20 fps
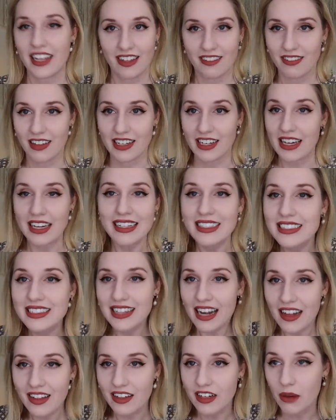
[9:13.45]
like heat
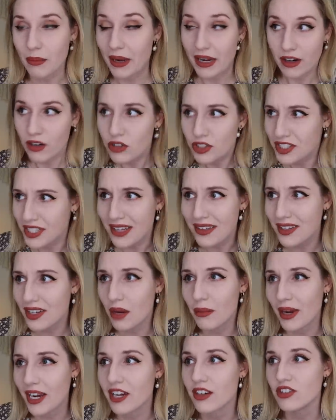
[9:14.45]
styling on my hair, or styling
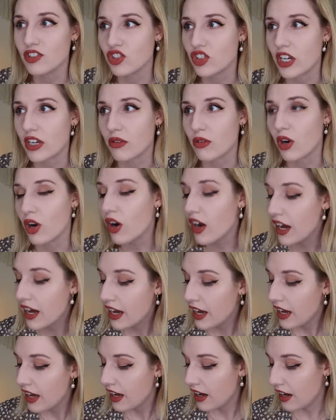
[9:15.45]
on my hair in general.
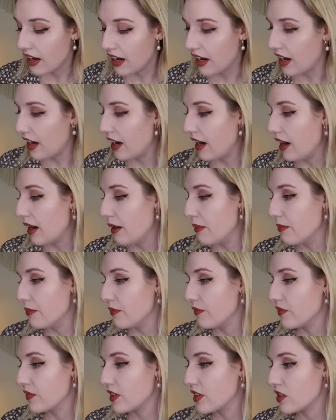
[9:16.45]

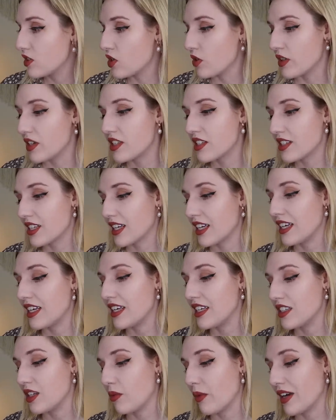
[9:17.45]
So this is like an
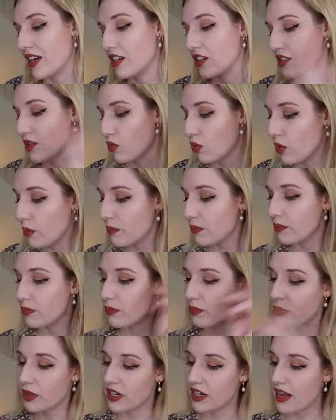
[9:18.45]
easy way to just whoop,
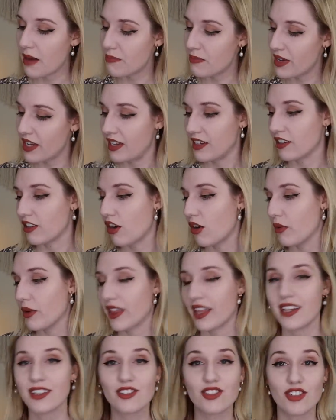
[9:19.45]
put it up and go with
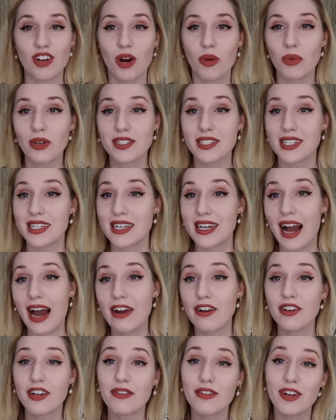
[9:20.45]
it. So we'll see. I
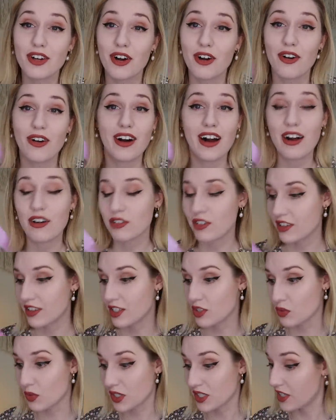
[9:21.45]
don't even know how good
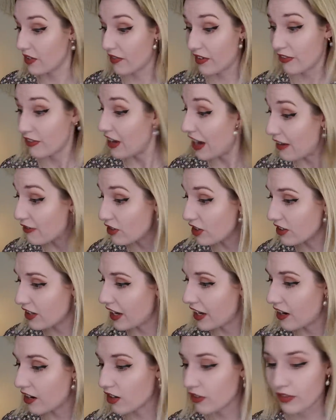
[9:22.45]
this works, even if you have long
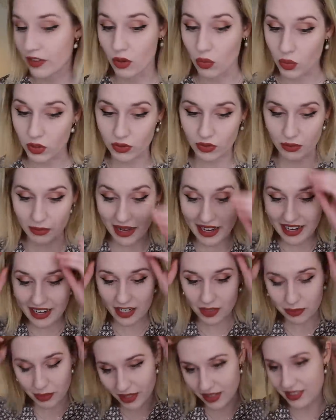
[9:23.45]
hair, if it'll work with my
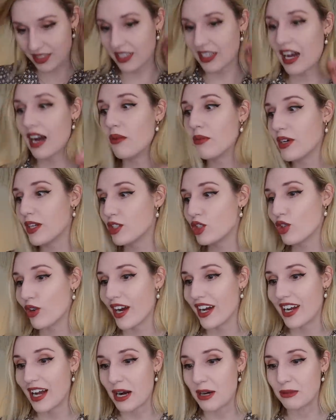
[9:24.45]
hair, but I was like, I want to
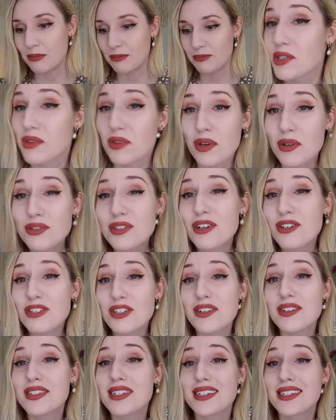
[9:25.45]
try it out. So those are
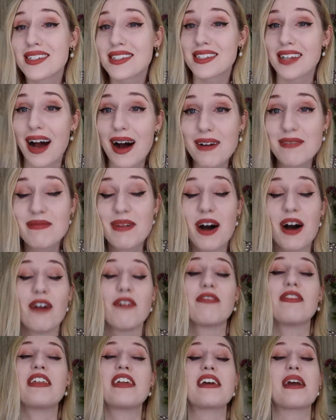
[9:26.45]
just some
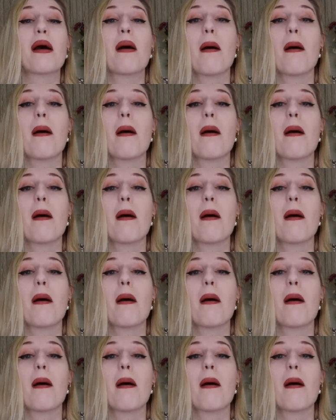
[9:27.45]
of the